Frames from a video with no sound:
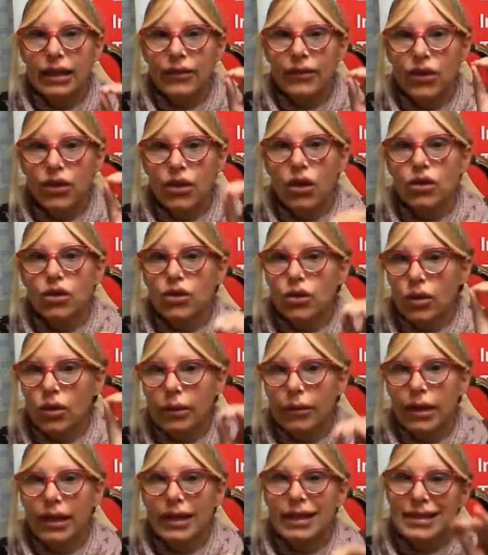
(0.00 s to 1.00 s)
if you're not
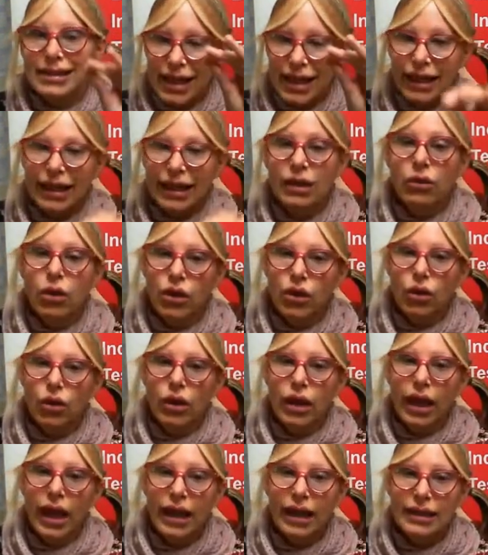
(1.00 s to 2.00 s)
talking about exactly what your
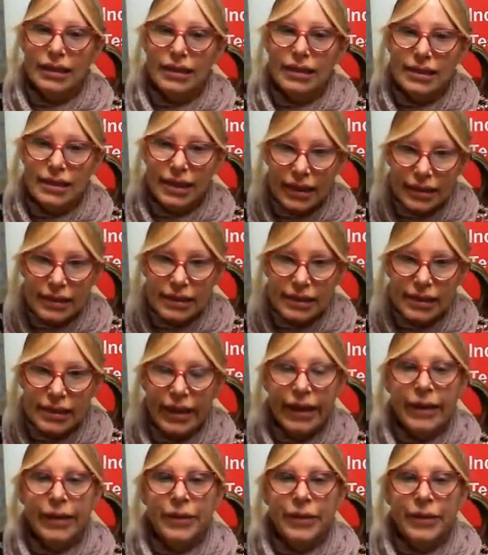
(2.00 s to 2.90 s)
card says,